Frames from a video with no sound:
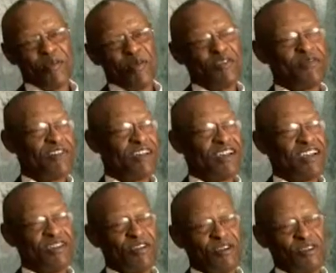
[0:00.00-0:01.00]

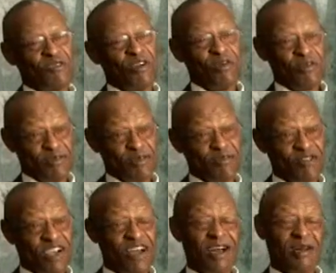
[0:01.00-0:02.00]
Mayfield uh, drum up
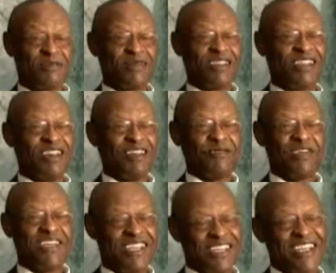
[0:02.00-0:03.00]
some jobs, and uh,
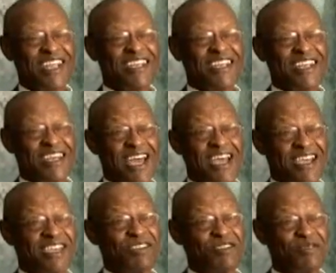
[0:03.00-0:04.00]
we get together at
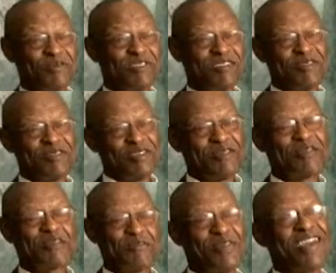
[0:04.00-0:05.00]
night, you know, and we we do
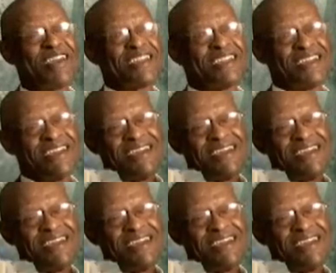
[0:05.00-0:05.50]
some painting.